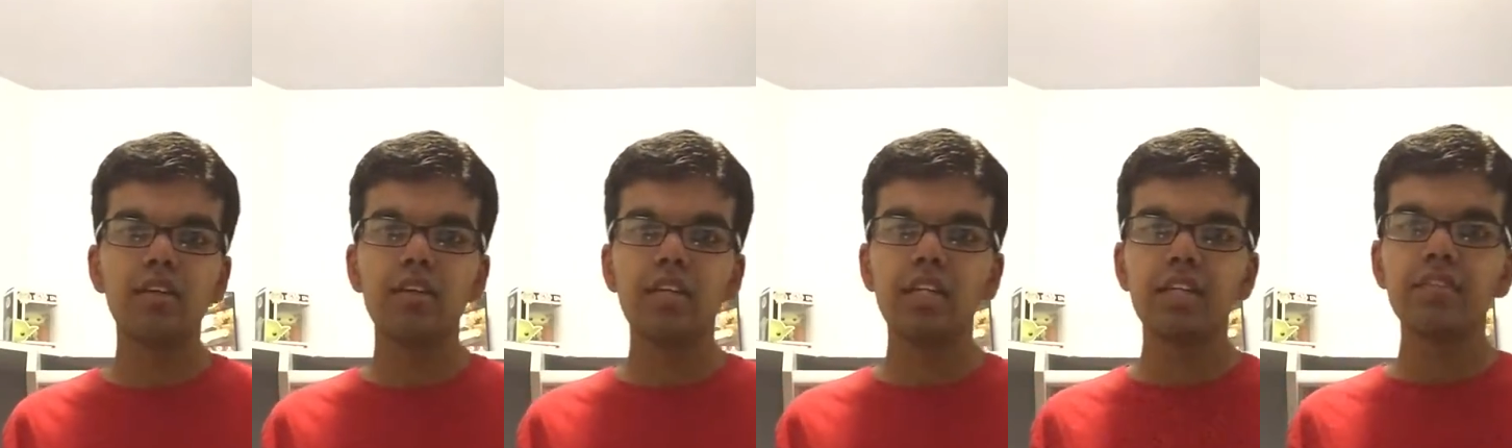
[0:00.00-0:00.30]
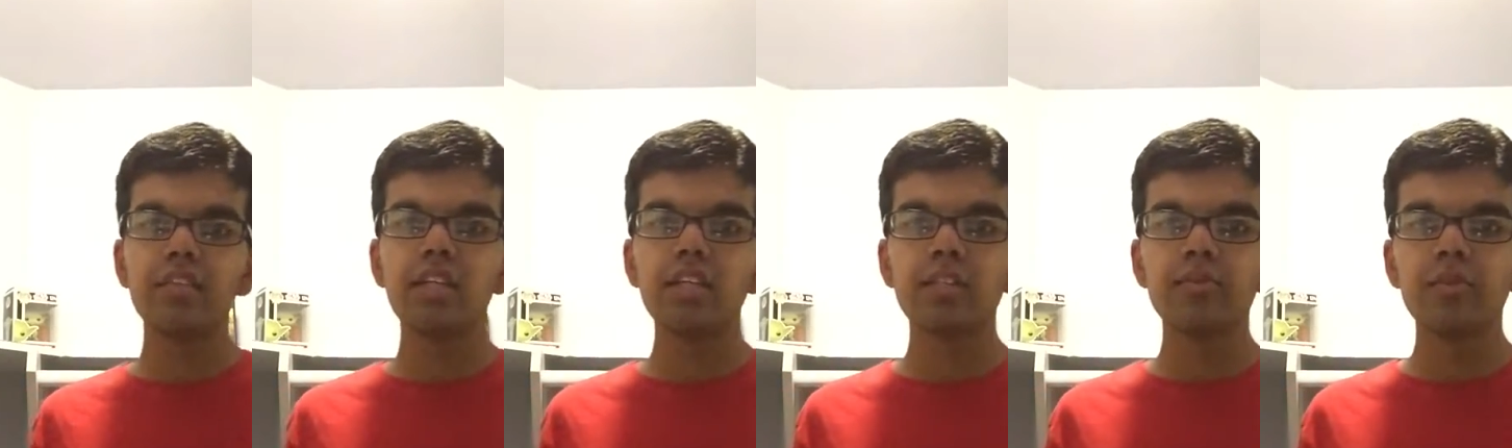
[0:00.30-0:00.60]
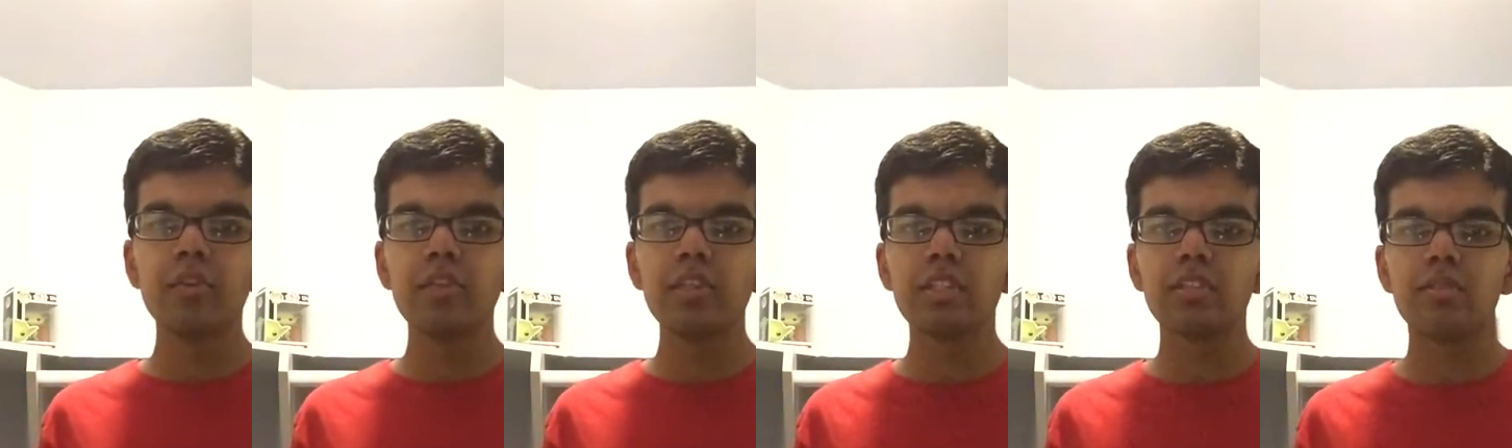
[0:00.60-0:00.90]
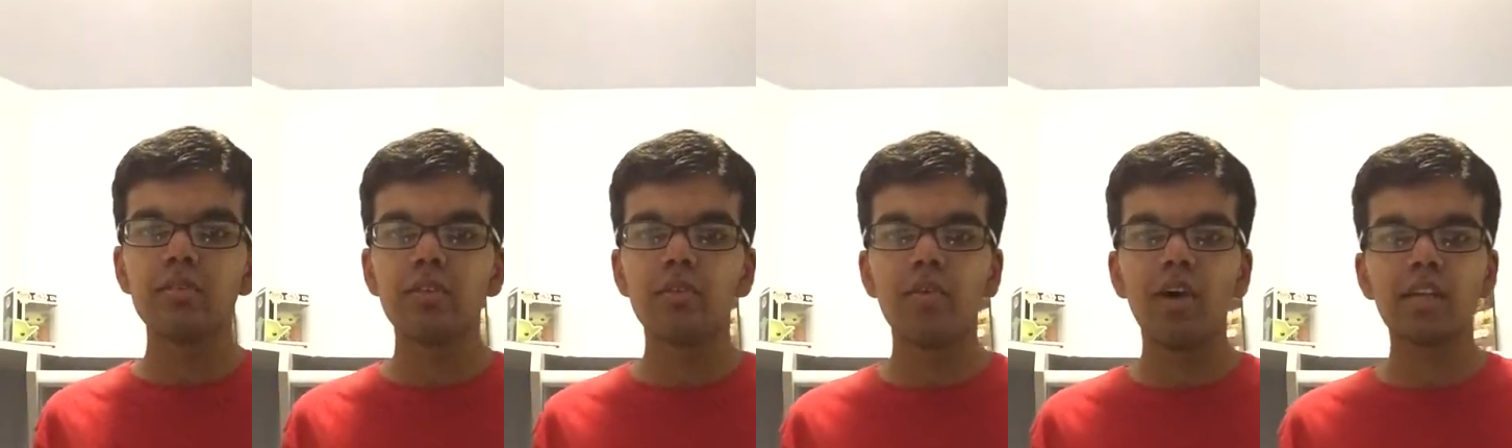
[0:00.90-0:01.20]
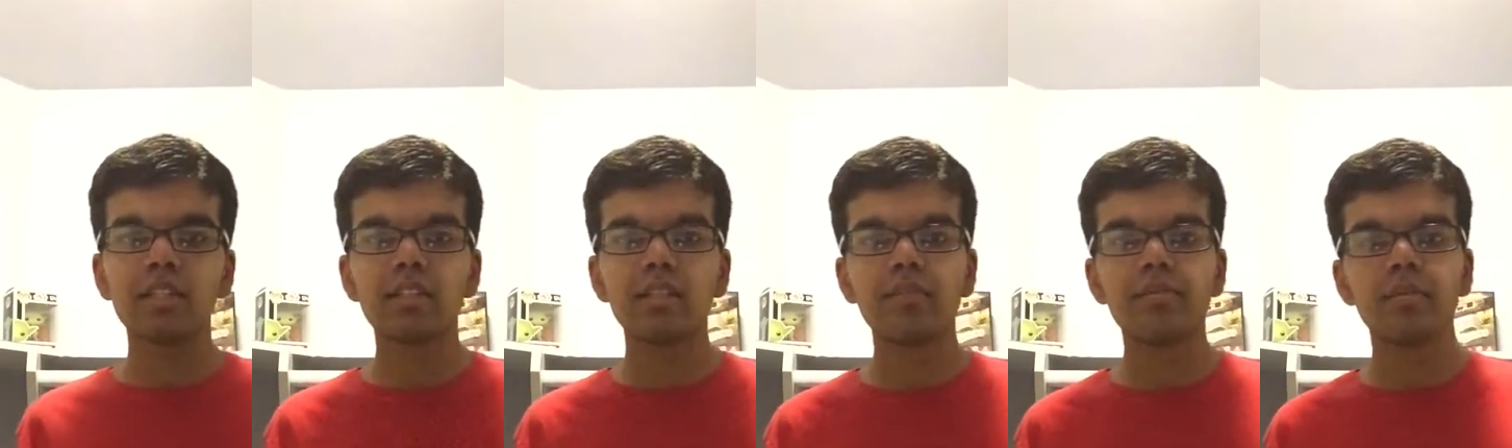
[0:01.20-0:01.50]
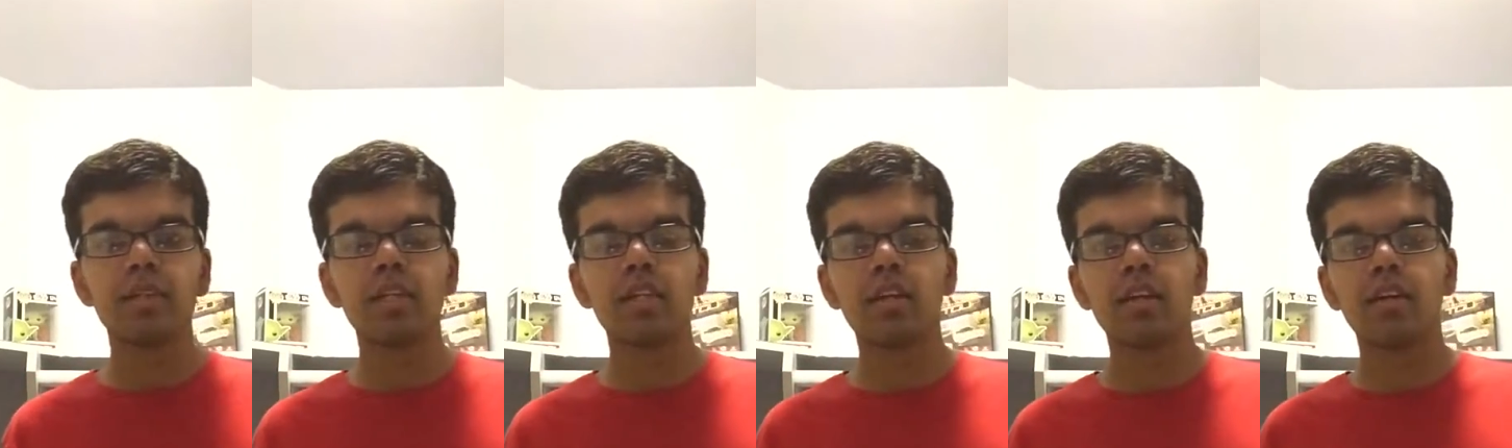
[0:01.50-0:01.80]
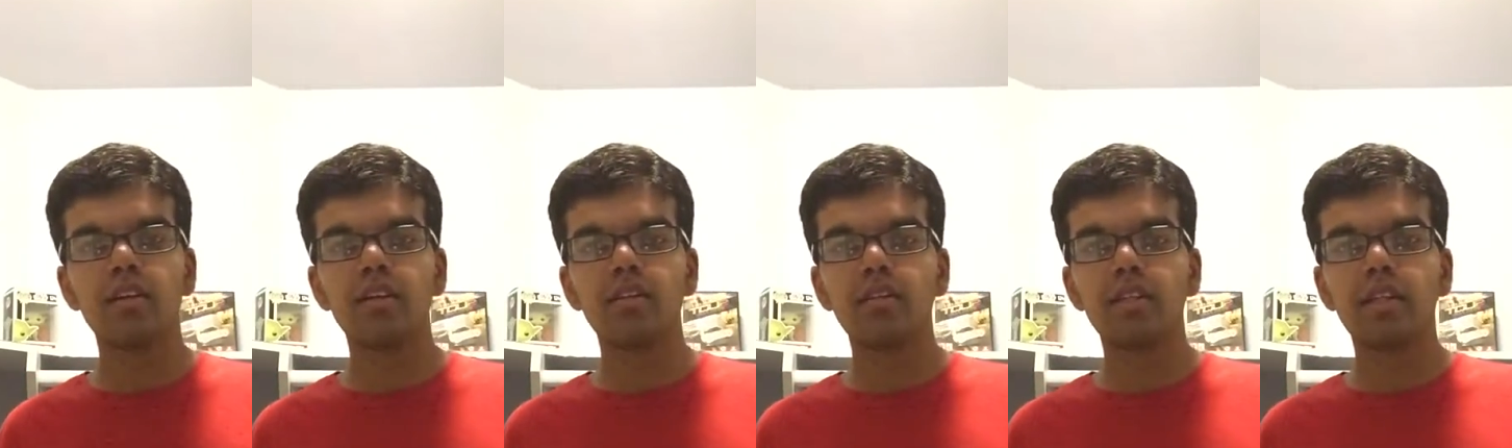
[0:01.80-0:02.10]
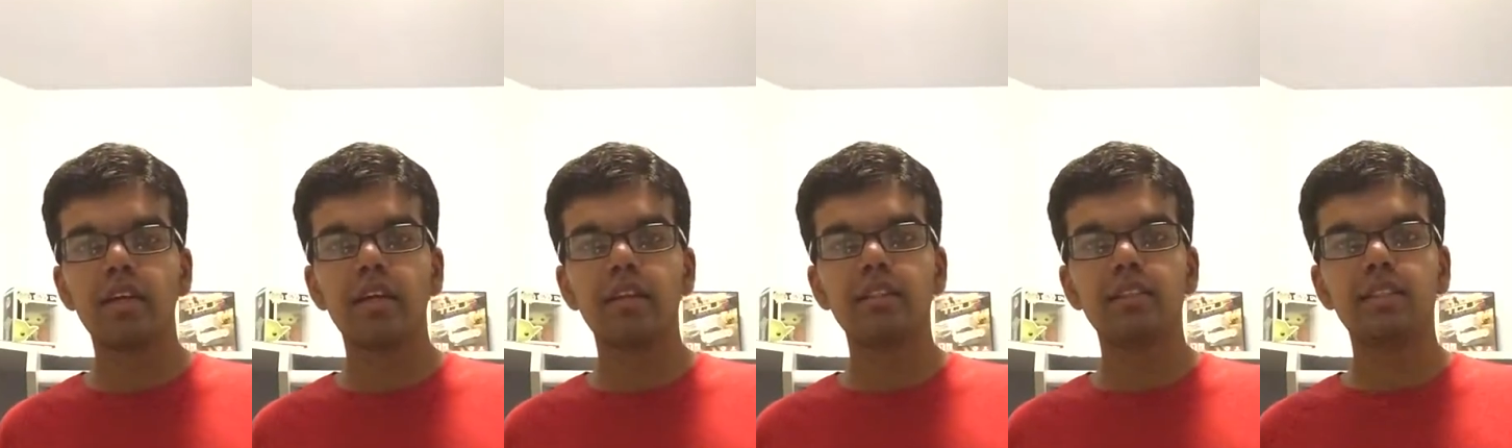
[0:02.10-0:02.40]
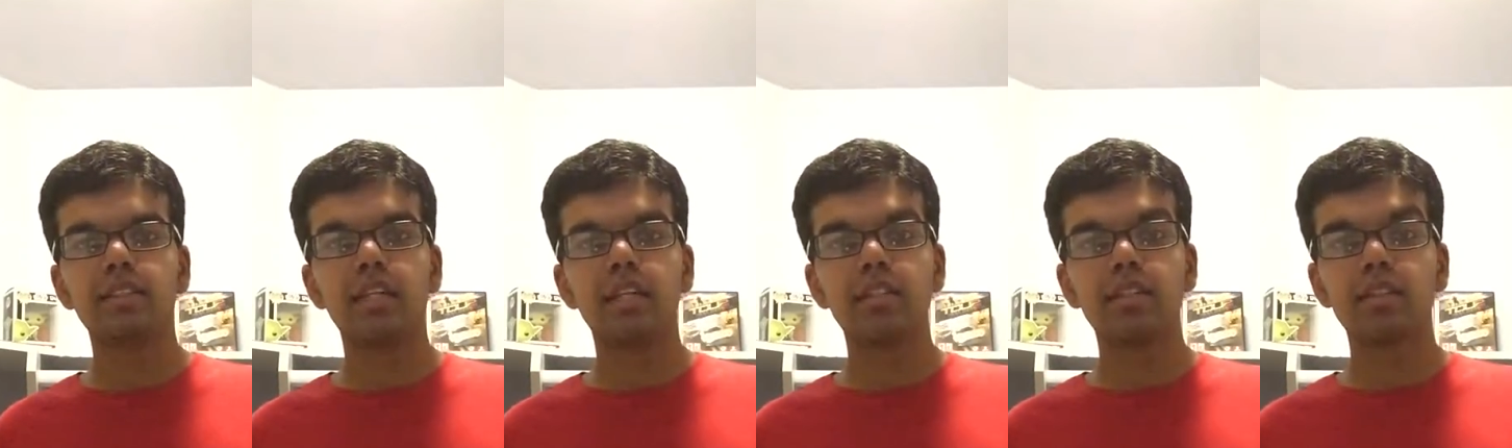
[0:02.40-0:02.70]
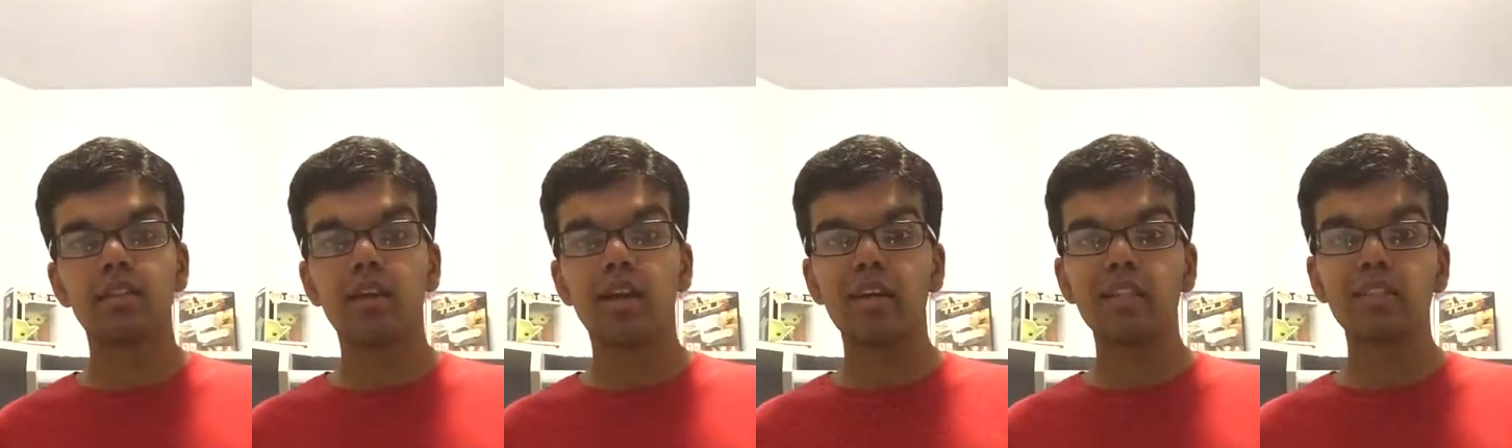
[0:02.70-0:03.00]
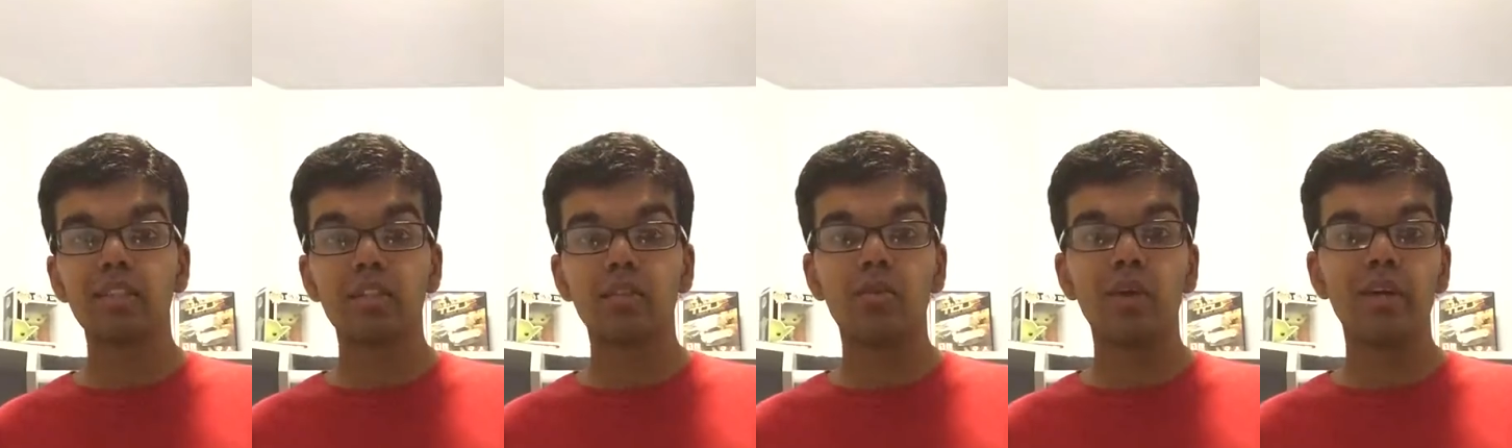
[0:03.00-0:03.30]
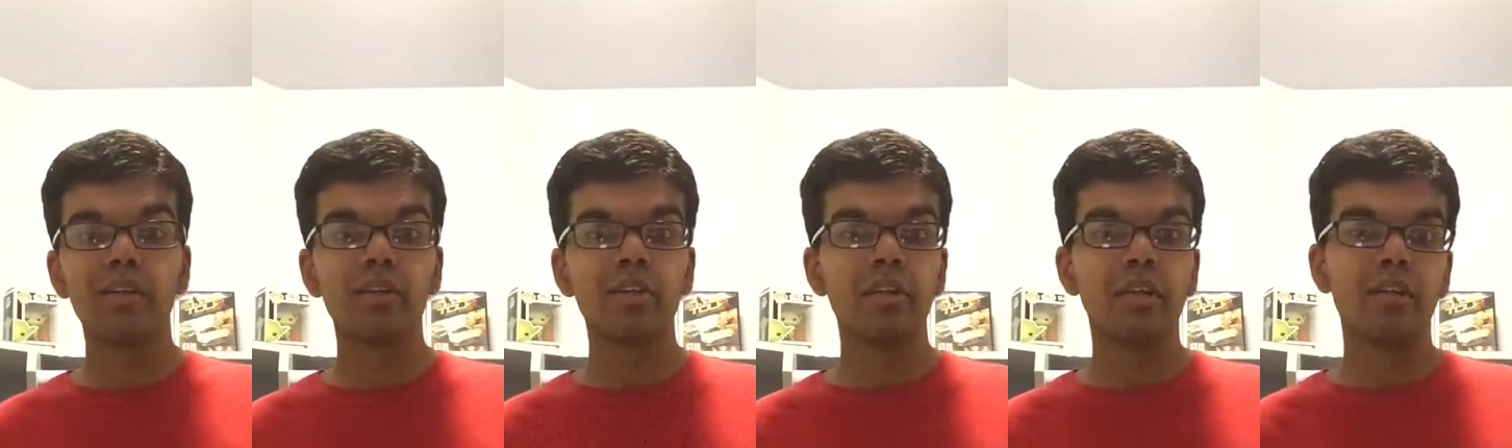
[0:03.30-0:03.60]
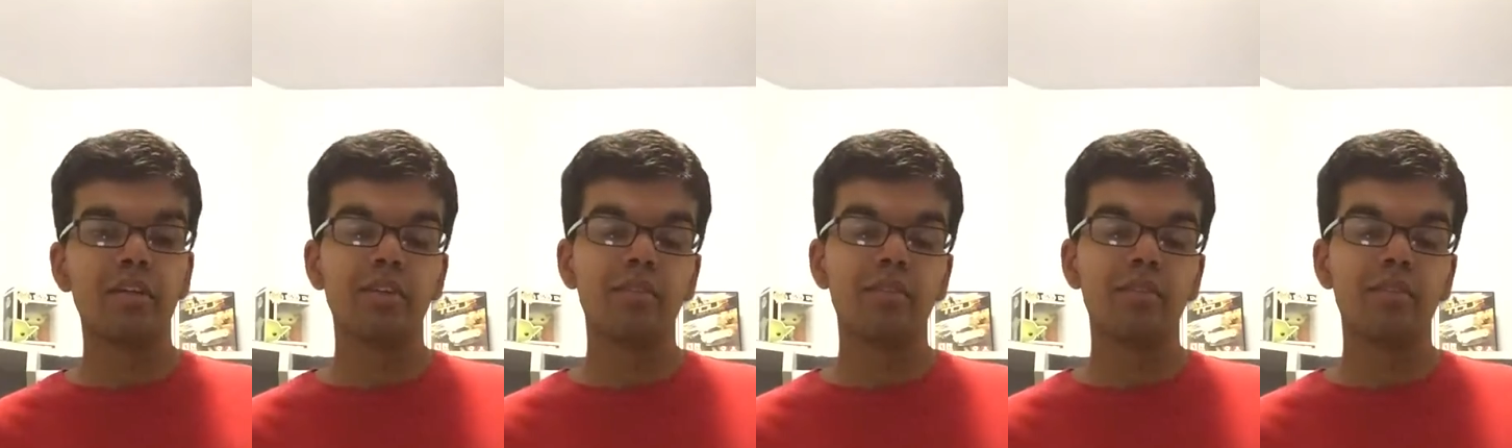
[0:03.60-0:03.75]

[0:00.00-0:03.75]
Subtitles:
even his movies, when you watch them here in the United States, they're actually quite good.